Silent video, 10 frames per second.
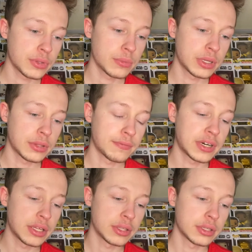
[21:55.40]
Well, the
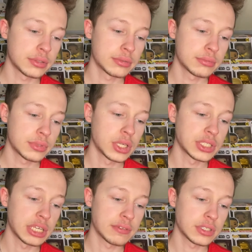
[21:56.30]
father goes and
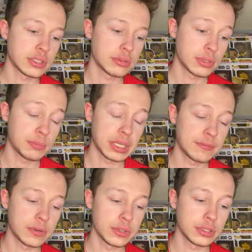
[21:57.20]
has a big
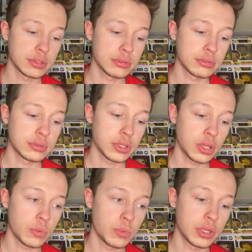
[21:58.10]
fight
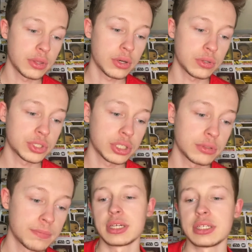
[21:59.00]
with Ocho,
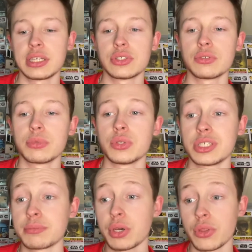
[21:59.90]
and he ends up losing
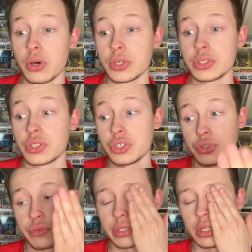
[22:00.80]
both eyes because he's
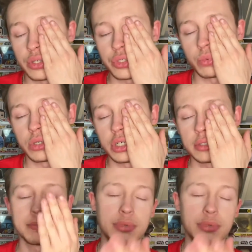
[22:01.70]
already lost one, but